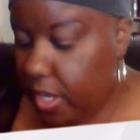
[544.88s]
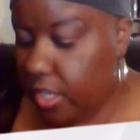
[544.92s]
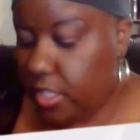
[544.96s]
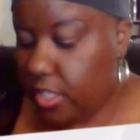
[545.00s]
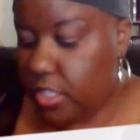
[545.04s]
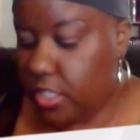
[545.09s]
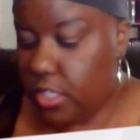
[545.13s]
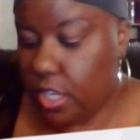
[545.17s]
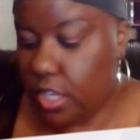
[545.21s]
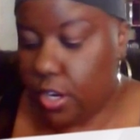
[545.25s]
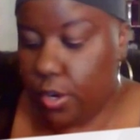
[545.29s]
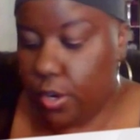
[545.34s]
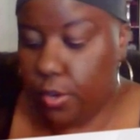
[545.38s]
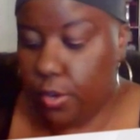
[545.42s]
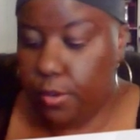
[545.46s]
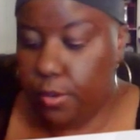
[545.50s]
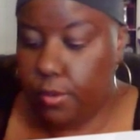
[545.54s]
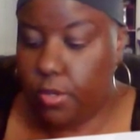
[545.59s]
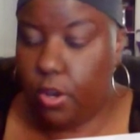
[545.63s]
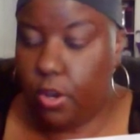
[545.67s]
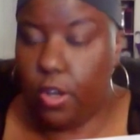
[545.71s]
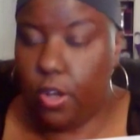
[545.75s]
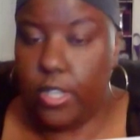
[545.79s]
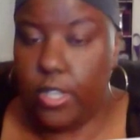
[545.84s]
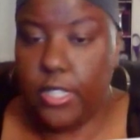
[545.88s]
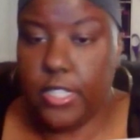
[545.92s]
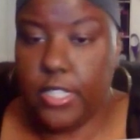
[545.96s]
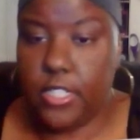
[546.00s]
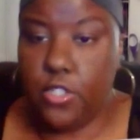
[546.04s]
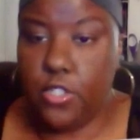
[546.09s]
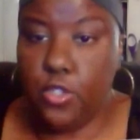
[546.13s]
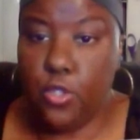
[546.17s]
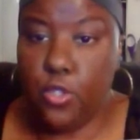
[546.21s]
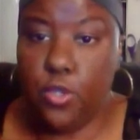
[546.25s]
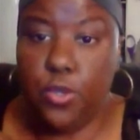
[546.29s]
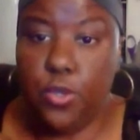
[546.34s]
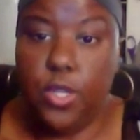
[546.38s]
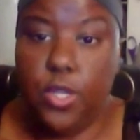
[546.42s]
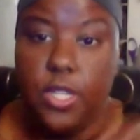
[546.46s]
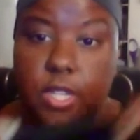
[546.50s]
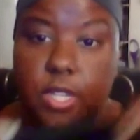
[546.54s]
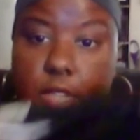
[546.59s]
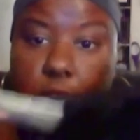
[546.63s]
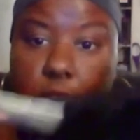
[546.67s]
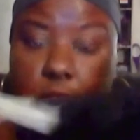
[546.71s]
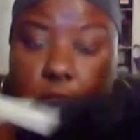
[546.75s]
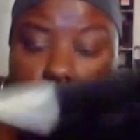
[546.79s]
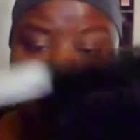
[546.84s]
so on to
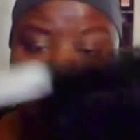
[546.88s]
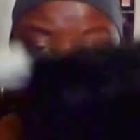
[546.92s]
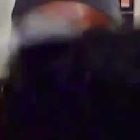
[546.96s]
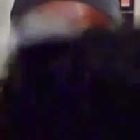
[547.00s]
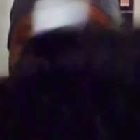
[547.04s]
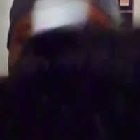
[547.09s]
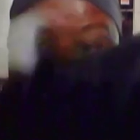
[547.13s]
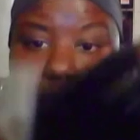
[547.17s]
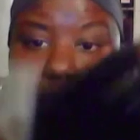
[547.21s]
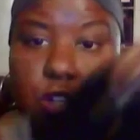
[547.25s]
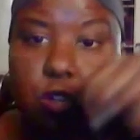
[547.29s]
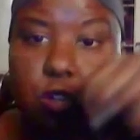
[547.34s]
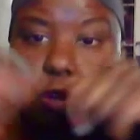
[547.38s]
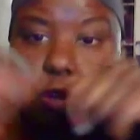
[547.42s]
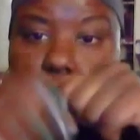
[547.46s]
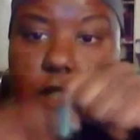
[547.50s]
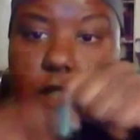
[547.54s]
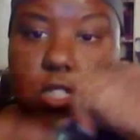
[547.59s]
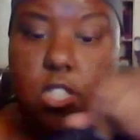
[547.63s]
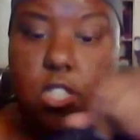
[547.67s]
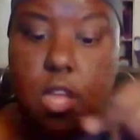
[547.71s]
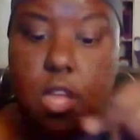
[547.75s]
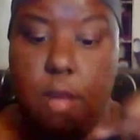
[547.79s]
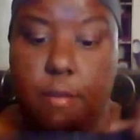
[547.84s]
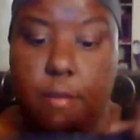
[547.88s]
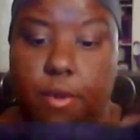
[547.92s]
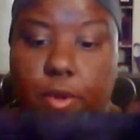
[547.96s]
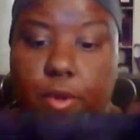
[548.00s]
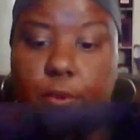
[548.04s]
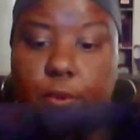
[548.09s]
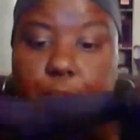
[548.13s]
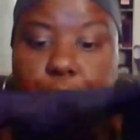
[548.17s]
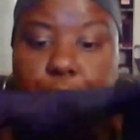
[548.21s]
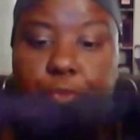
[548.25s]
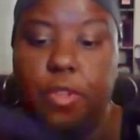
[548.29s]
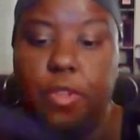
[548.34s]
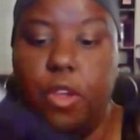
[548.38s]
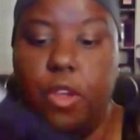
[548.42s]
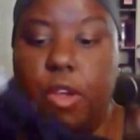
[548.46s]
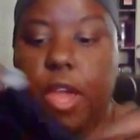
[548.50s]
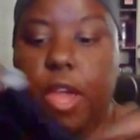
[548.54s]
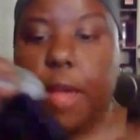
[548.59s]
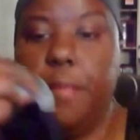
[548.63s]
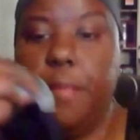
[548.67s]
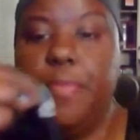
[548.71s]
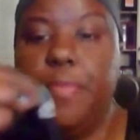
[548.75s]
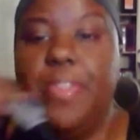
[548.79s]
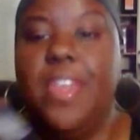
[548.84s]
this little ensemble.
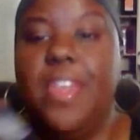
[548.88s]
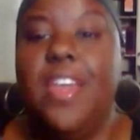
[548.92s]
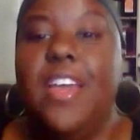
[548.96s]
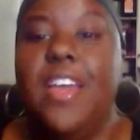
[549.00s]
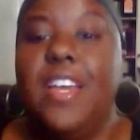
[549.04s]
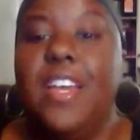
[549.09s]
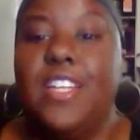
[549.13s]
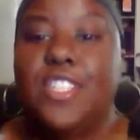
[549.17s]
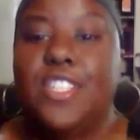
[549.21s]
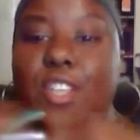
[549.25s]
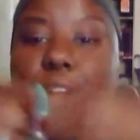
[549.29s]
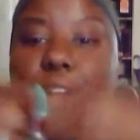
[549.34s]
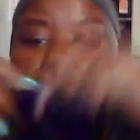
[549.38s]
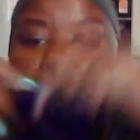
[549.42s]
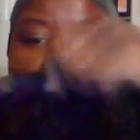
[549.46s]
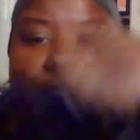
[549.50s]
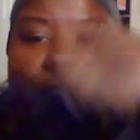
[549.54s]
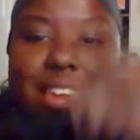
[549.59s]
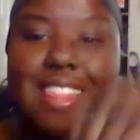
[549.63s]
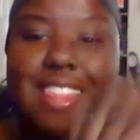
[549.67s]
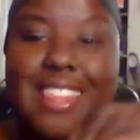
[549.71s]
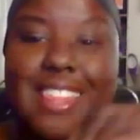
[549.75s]
Okay, so I made